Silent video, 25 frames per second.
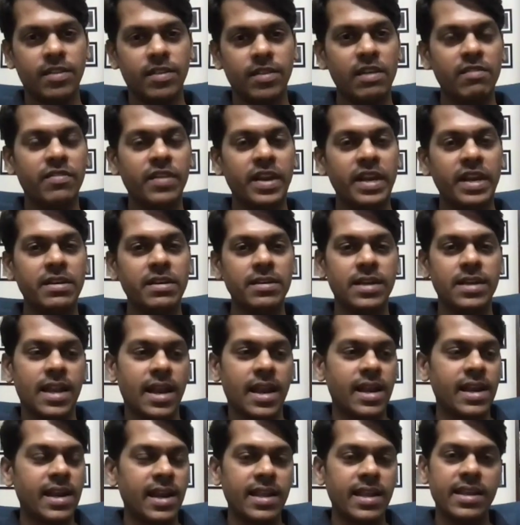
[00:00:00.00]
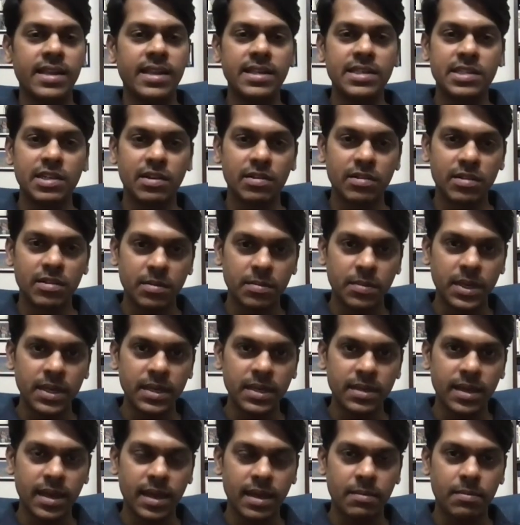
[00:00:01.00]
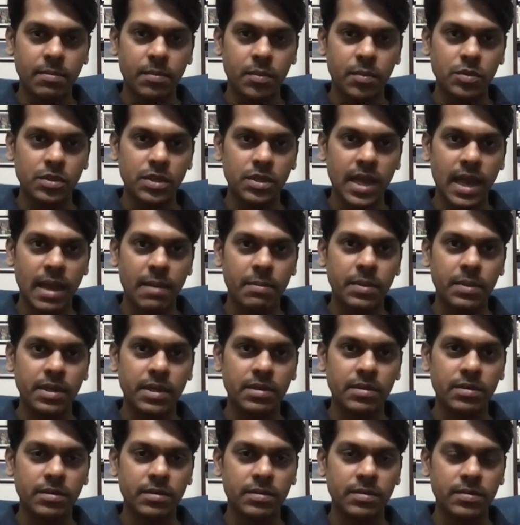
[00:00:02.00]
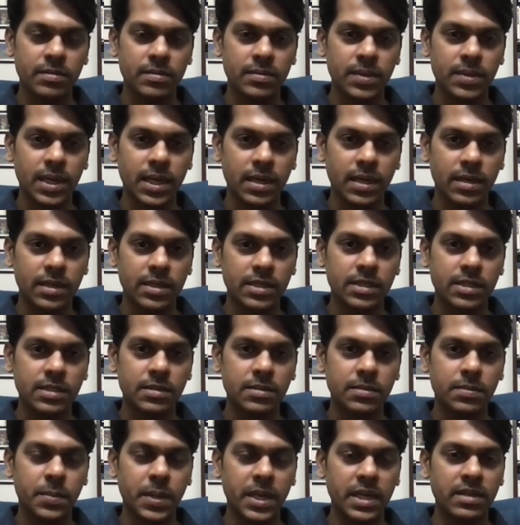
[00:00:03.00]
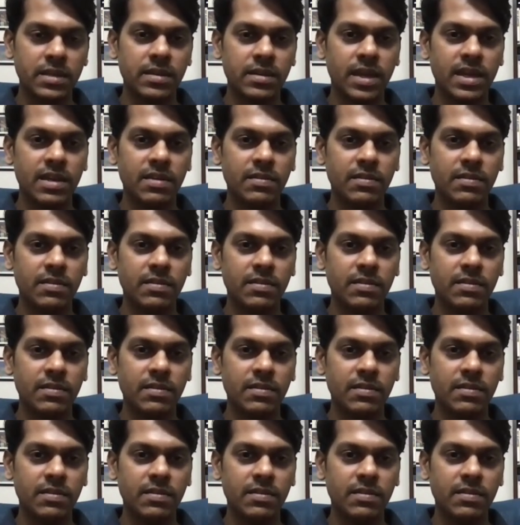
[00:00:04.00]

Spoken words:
Feel free to directly reach out to me. I'm more than happy to speak to